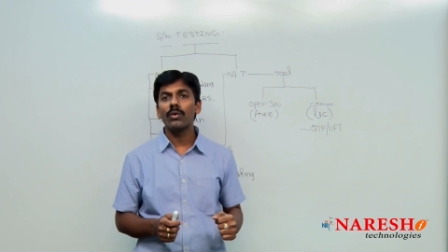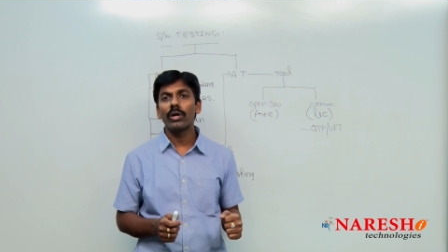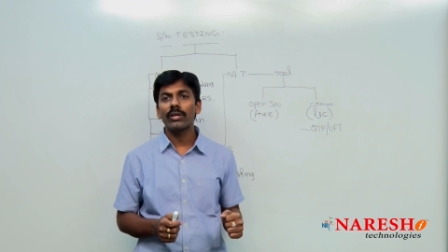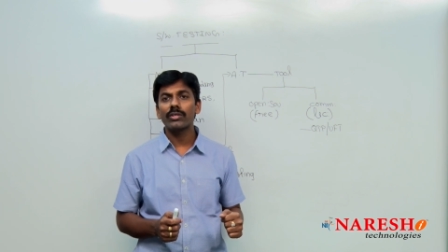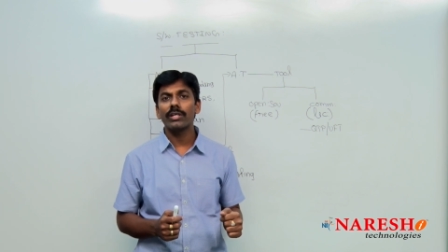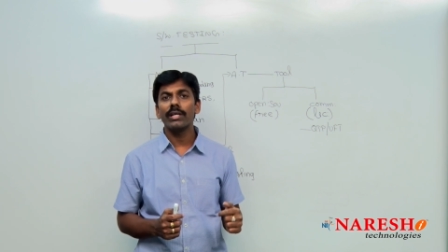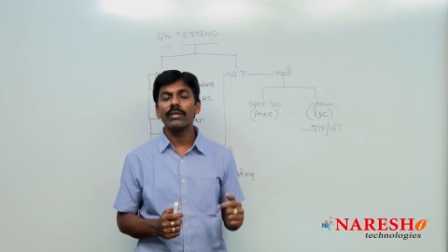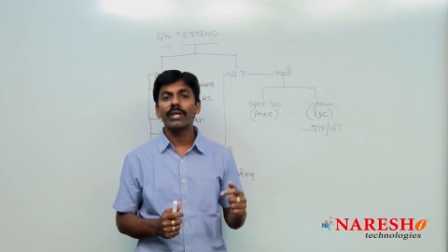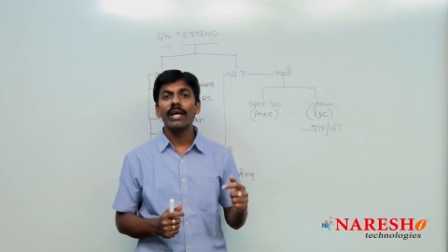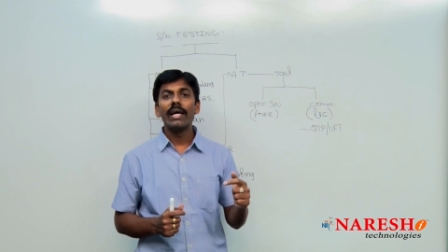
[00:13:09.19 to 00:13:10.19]
version
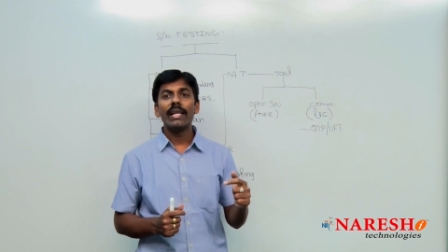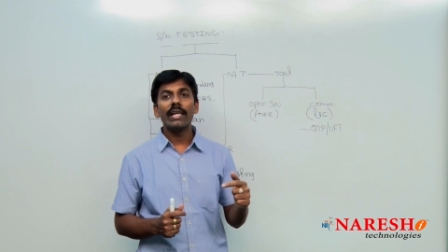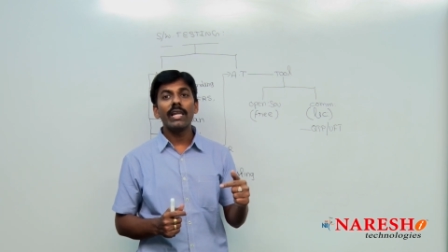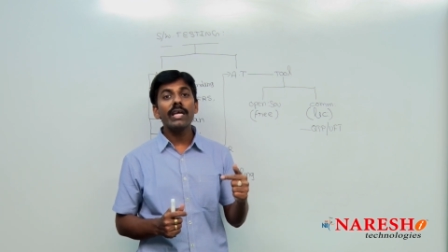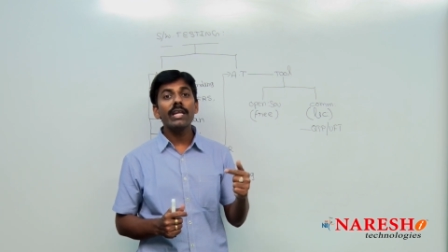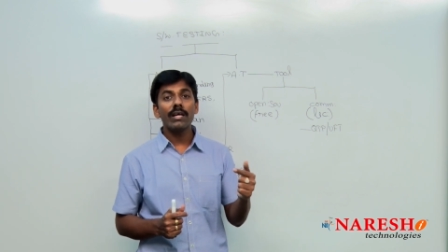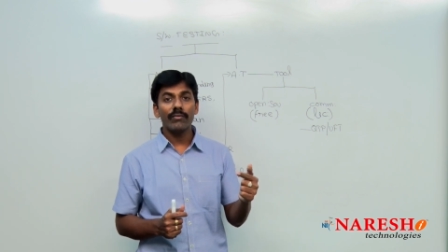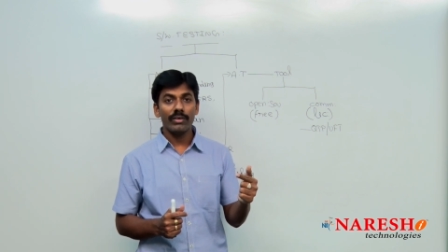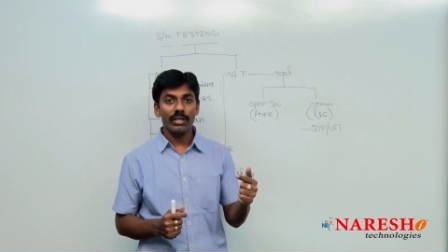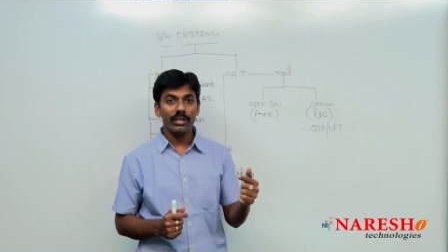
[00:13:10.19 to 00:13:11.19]
is Lean
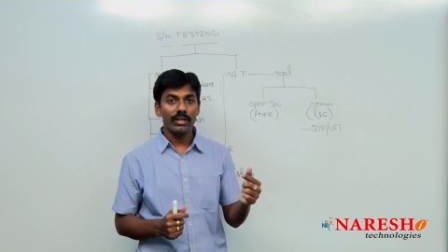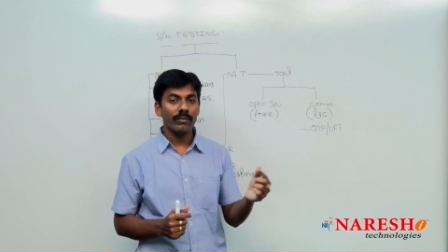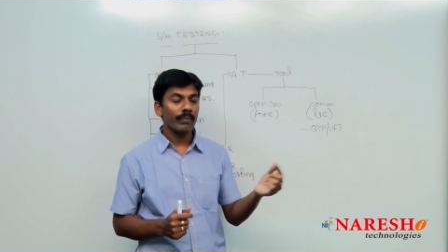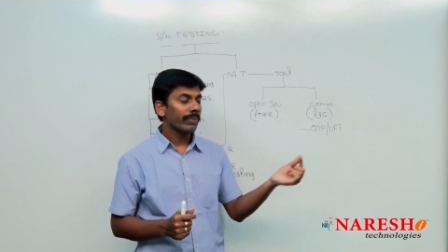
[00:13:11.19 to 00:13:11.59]
FT here.